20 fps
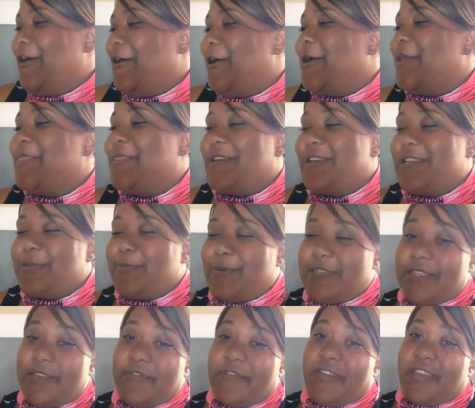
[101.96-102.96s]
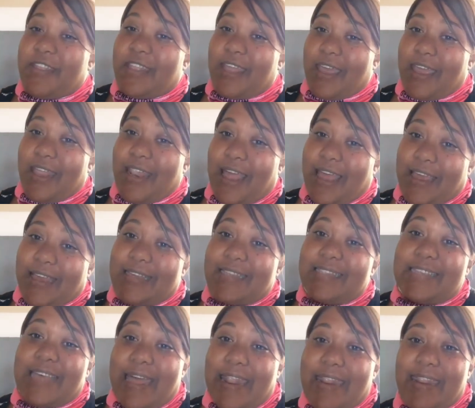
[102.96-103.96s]
On this specific day, like a
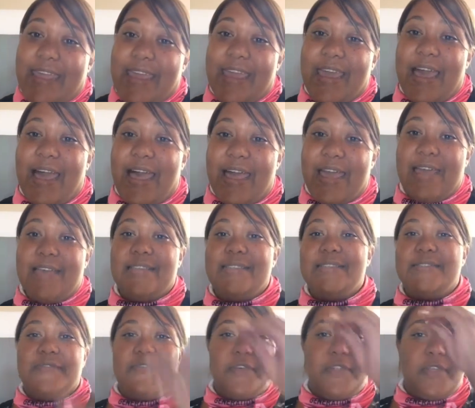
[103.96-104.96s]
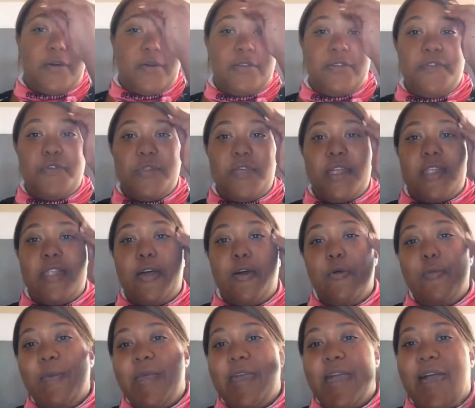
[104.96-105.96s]
Sunday, guys, for those of you that
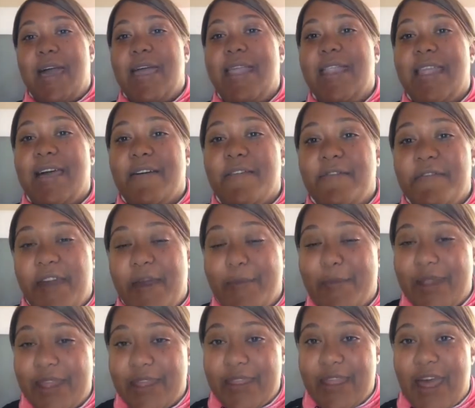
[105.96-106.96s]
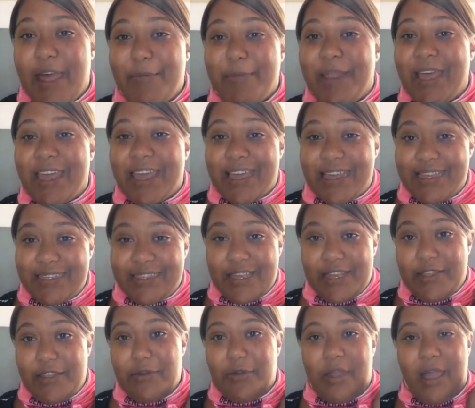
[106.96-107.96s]
know me, I love family time, like I
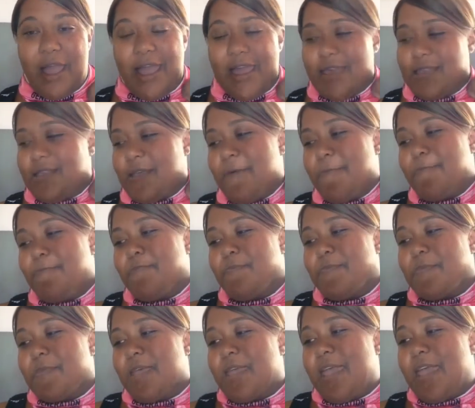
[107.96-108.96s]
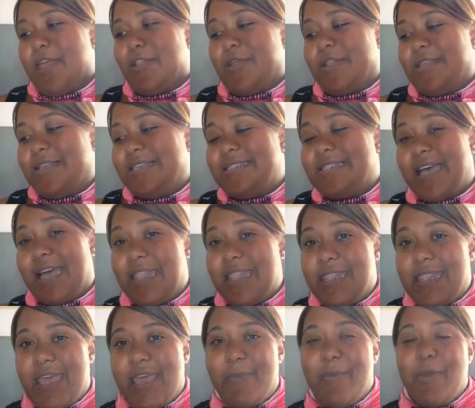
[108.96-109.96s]
said to you guys. And on a
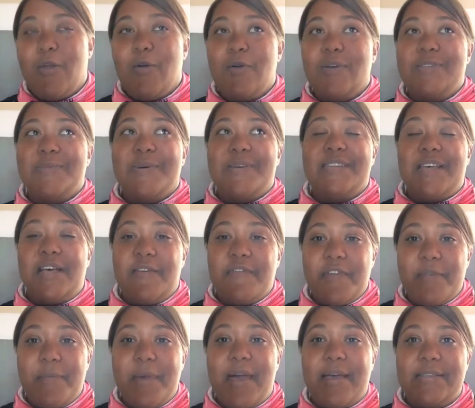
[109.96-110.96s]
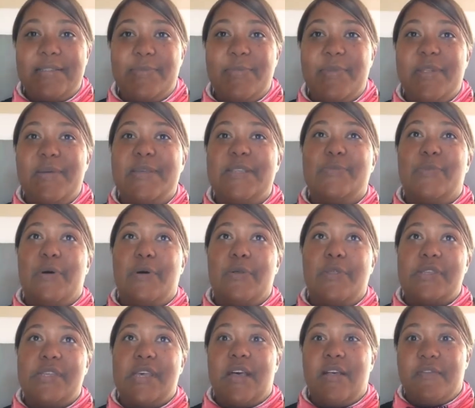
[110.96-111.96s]
Sunday, because myself and my husband is
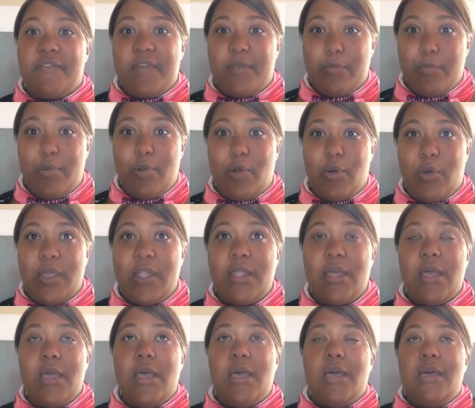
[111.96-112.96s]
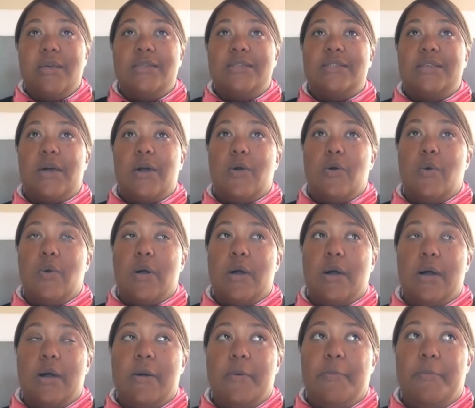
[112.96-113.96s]
both self-employed,
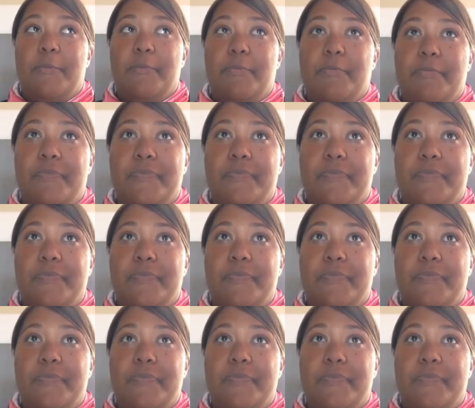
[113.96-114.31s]
so